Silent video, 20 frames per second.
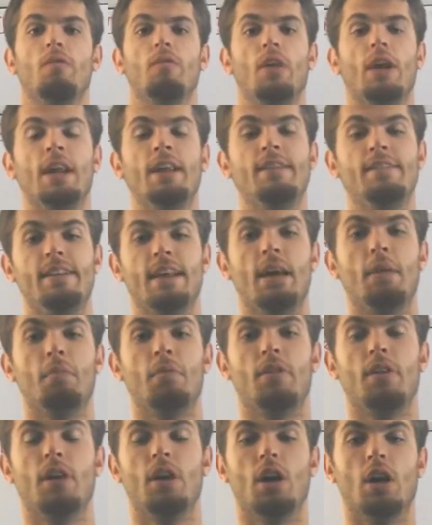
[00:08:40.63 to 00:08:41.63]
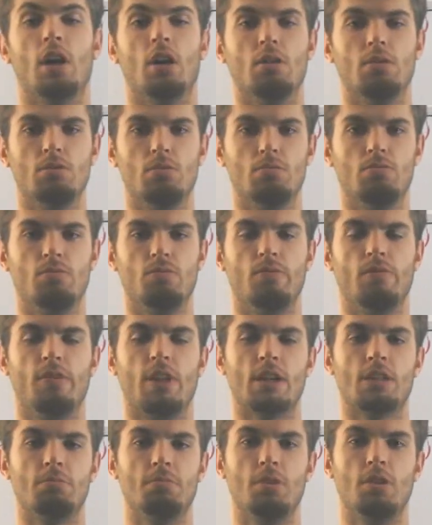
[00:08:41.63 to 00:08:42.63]
in-depth
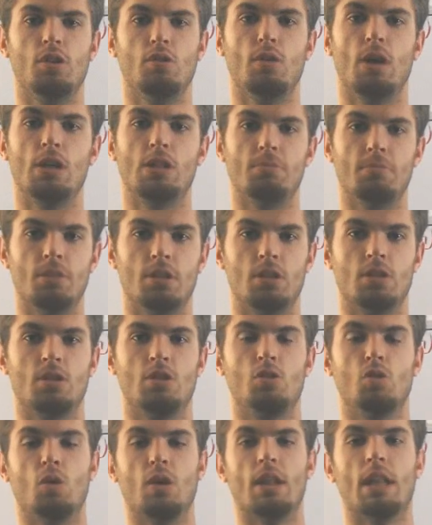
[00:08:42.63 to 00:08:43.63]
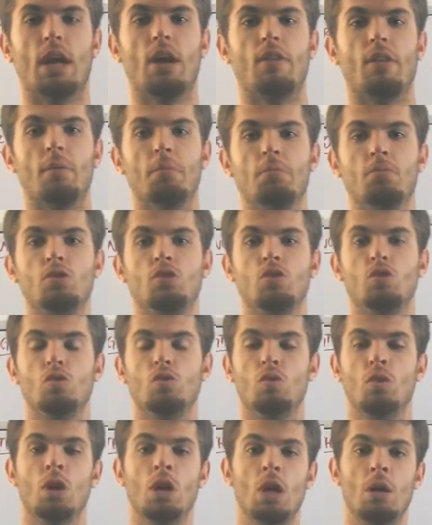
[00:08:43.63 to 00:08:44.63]
flexibility regimens to allow them to
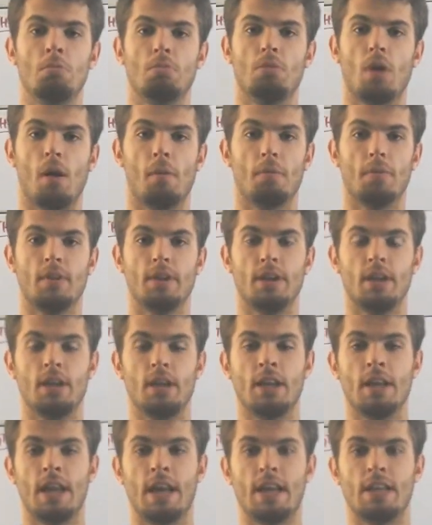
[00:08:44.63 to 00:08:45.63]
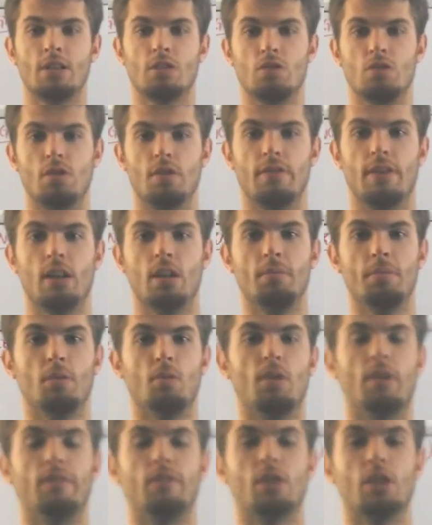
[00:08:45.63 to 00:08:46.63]
properly enhance their development
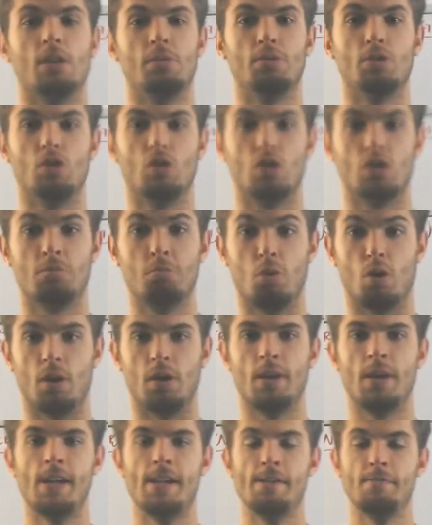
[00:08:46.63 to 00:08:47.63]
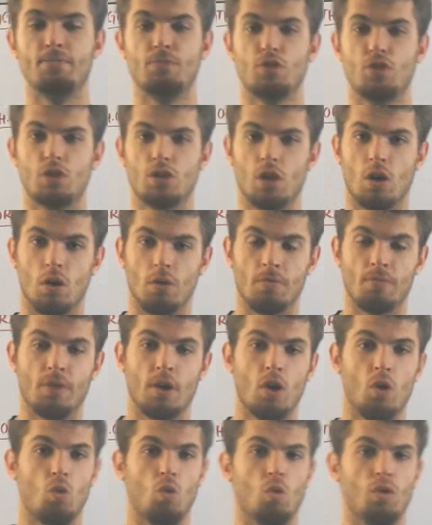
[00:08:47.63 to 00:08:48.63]
whenever it comes to their sport. So
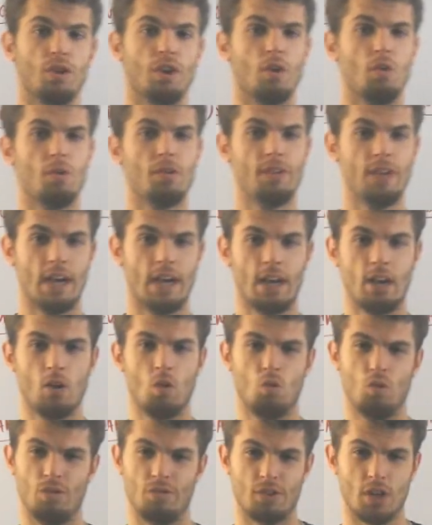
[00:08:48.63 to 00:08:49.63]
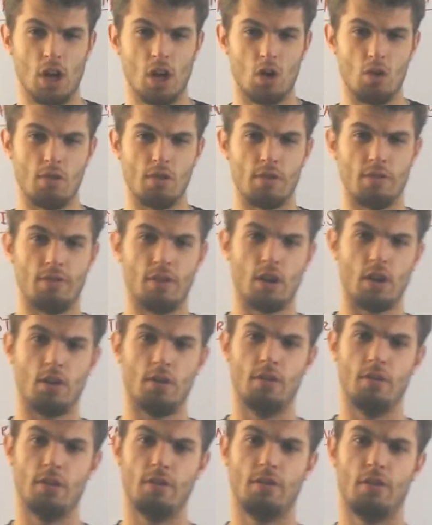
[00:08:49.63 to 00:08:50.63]
we're done with that. We've gone over the
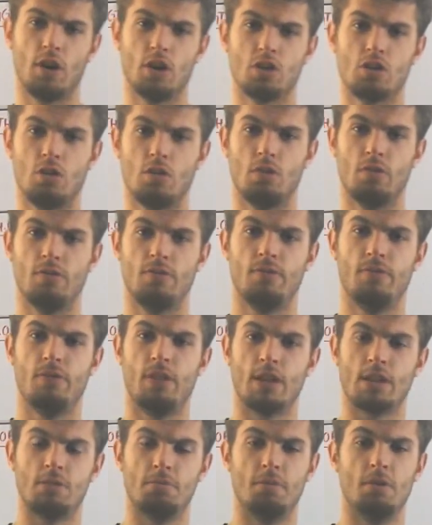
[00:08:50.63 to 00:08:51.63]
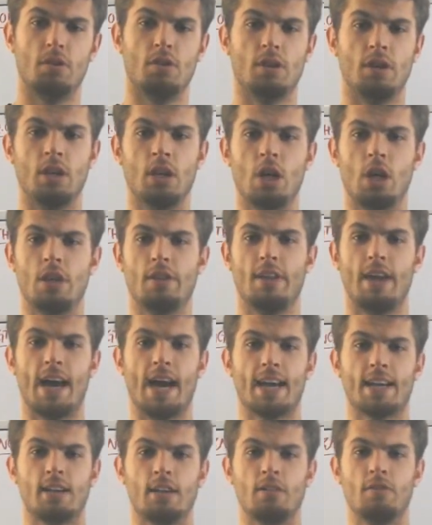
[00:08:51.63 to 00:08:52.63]
functional flexibility, the
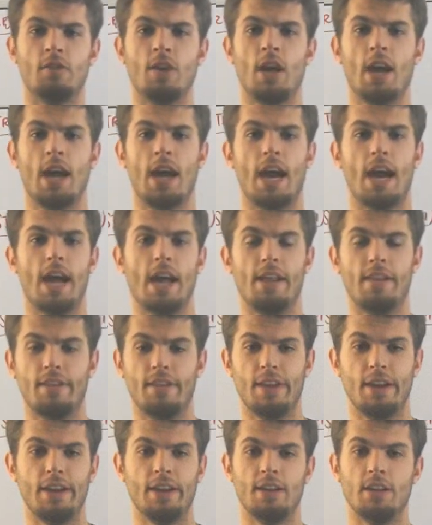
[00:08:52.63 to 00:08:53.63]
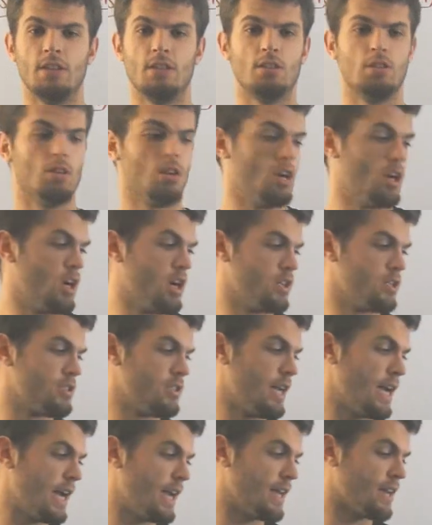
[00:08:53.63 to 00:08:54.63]
active, and the
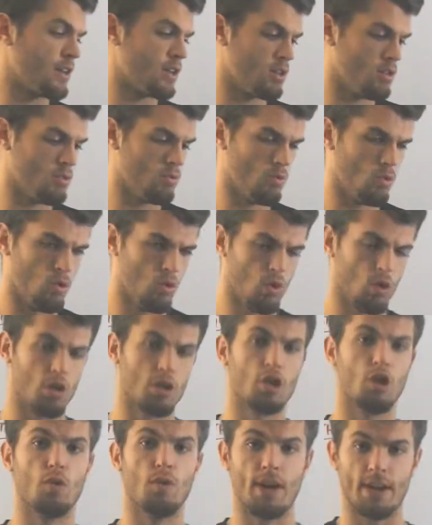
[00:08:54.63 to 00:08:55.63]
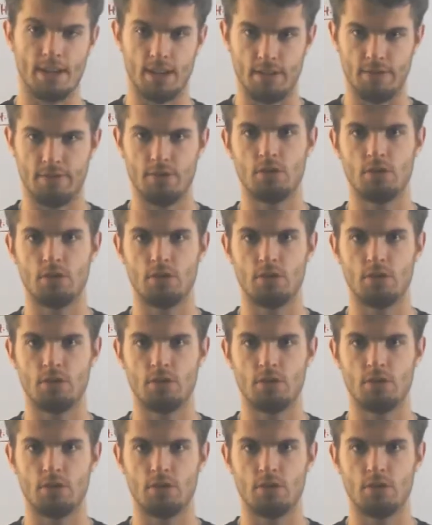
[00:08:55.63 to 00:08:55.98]
static or corrective,